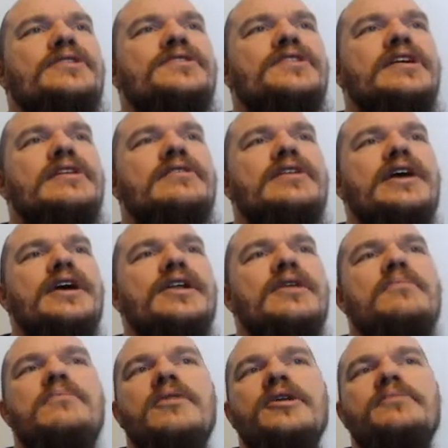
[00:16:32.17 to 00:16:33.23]
yellow line are
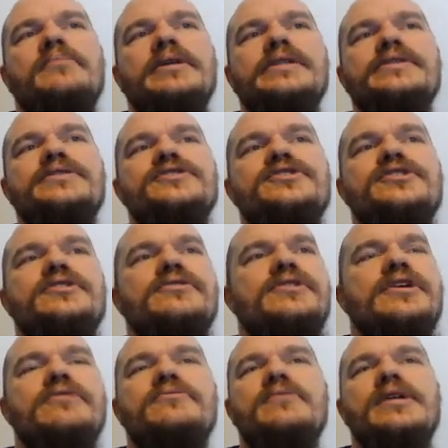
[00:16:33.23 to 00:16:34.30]
mod buttons. You
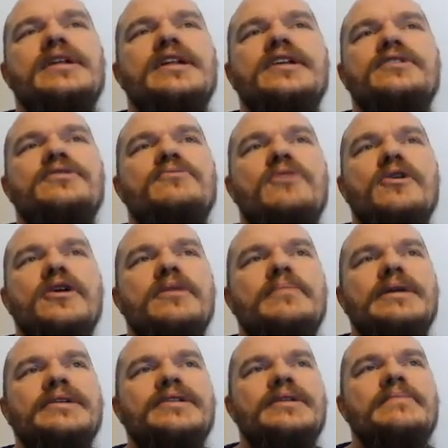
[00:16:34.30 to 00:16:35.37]
don't really need to worry
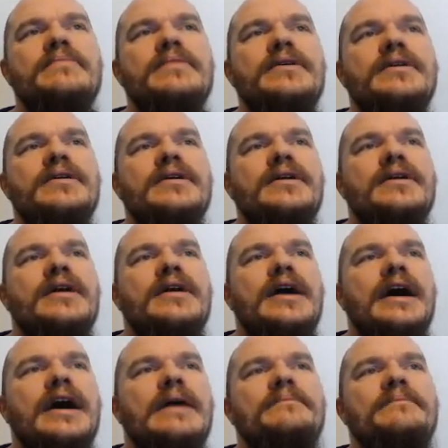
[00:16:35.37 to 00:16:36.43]
about them.
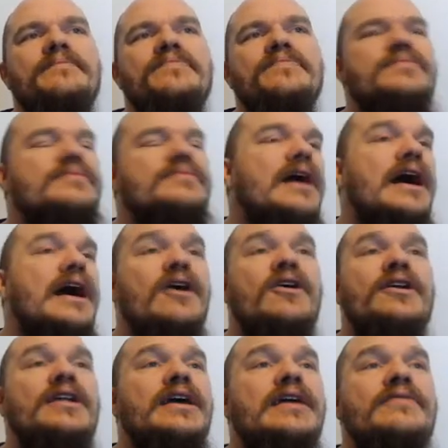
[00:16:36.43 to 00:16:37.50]
Um, I
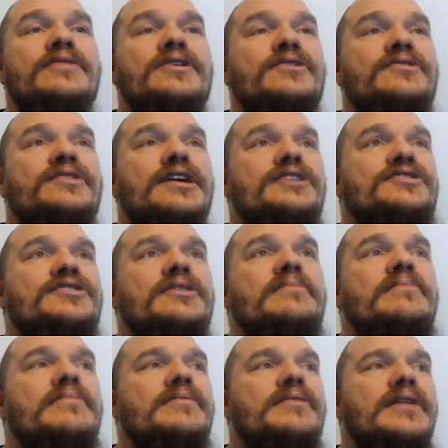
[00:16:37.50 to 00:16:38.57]
hardly ever touch
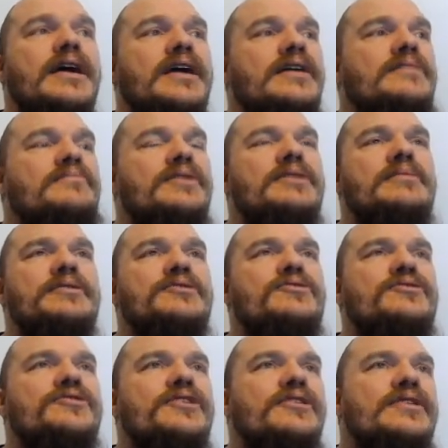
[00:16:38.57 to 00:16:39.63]
them. They can pretty much
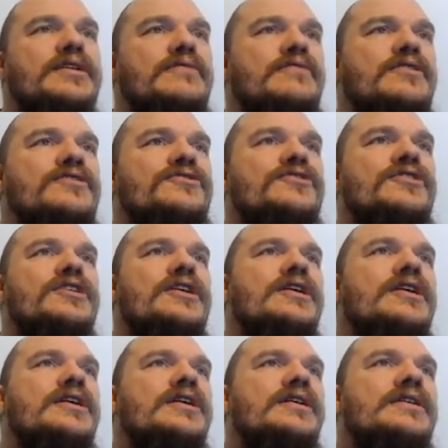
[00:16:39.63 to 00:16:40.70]
all stay on defaults.
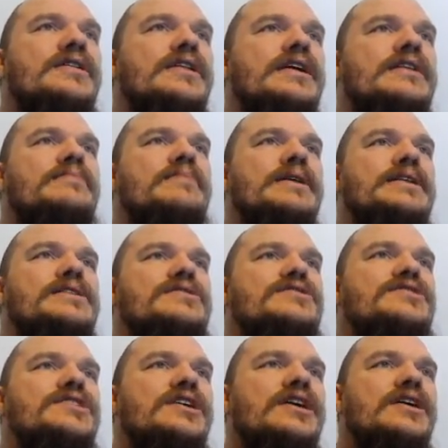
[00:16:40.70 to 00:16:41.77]
These
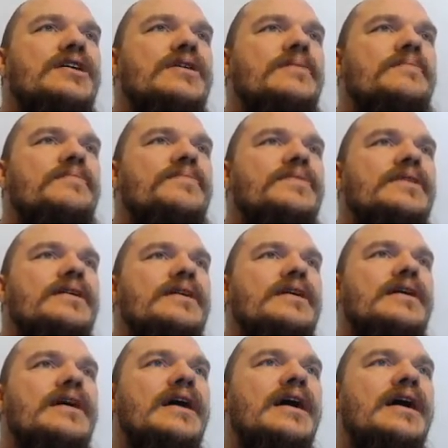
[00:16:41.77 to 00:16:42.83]
buttons here
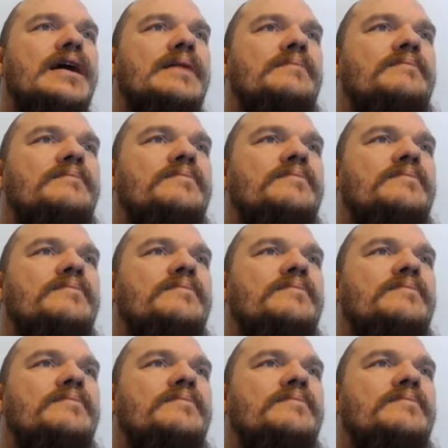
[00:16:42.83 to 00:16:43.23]
um,